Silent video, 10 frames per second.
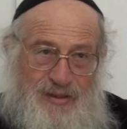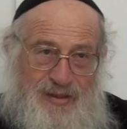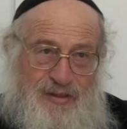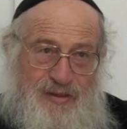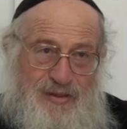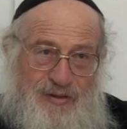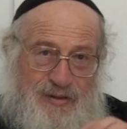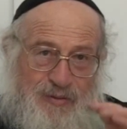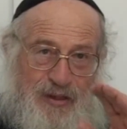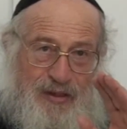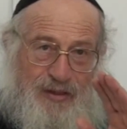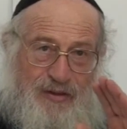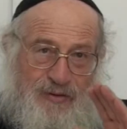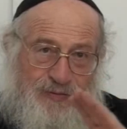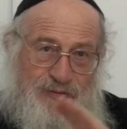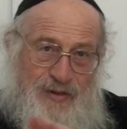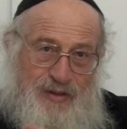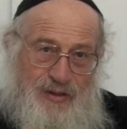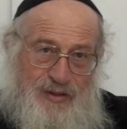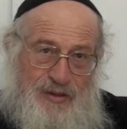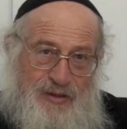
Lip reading: This is the beginning of the